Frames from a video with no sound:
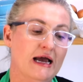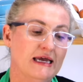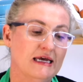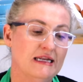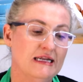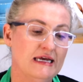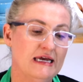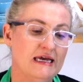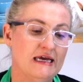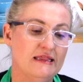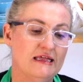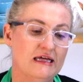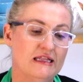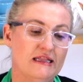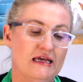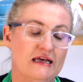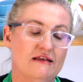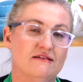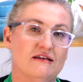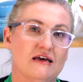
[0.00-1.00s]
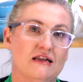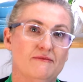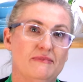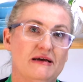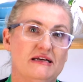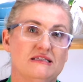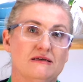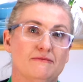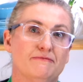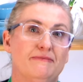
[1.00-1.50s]
can hear that there's going to be
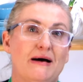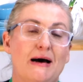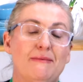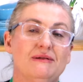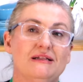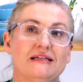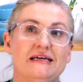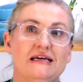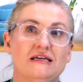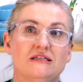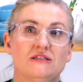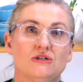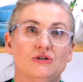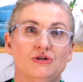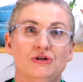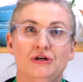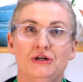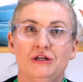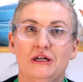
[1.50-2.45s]
some bubbling soon,